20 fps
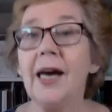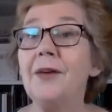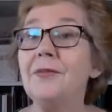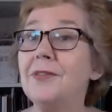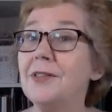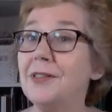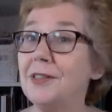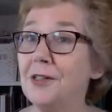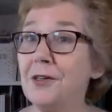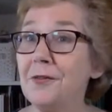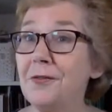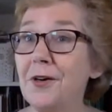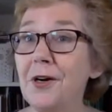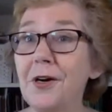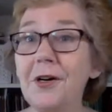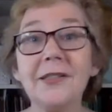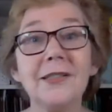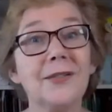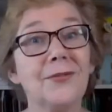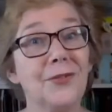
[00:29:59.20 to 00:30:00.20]
I have to tell you,
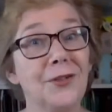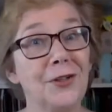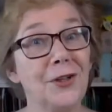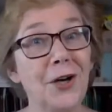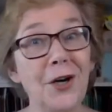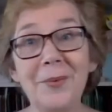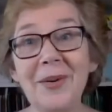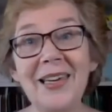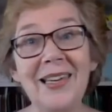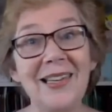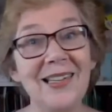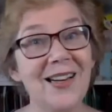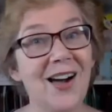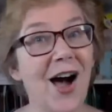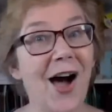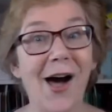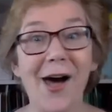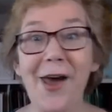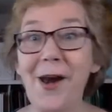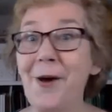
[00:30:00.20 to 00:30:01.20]
folks, if you know me,
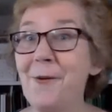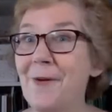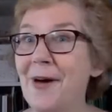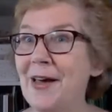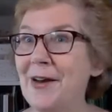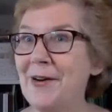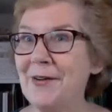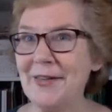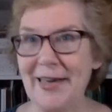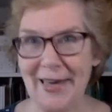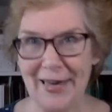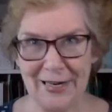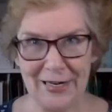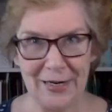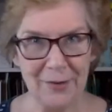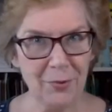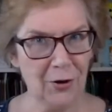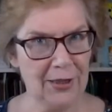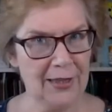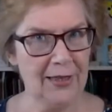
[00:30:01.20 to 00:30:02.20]
I don't wait on
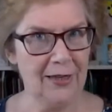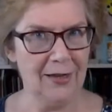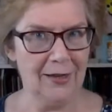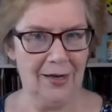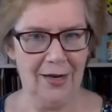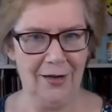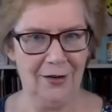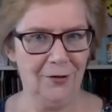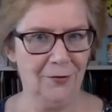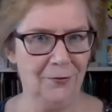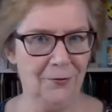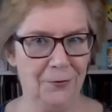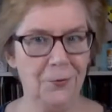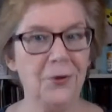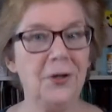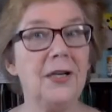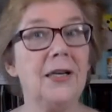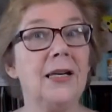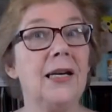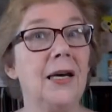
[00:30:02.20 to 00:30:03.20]
anybody hand and
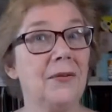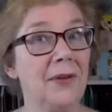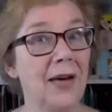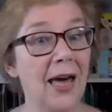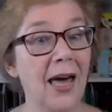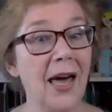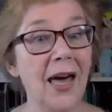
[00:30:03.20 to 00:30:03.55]
foot, never